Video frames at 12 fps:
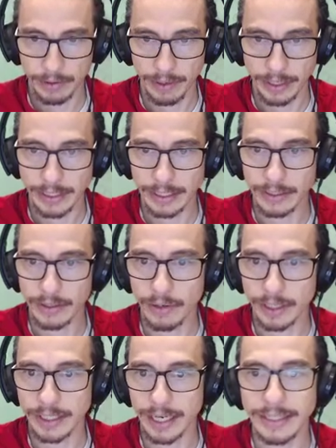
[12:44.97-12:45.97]
Right? It's
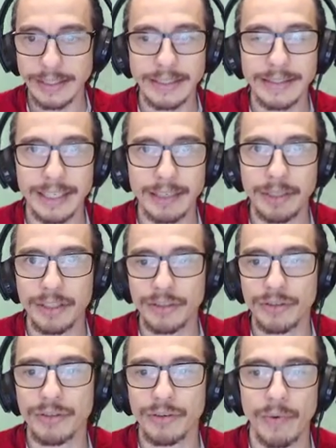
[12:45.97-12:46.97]
going 19 centimeters
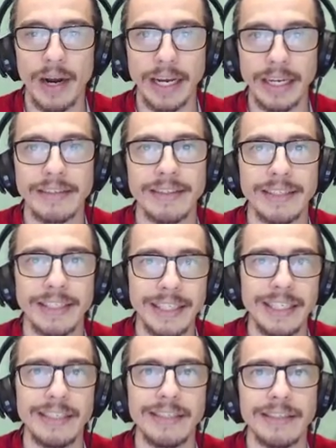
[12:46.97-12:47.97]
to the right
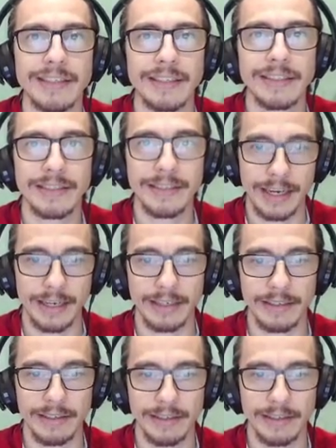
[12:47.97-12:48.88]
each second.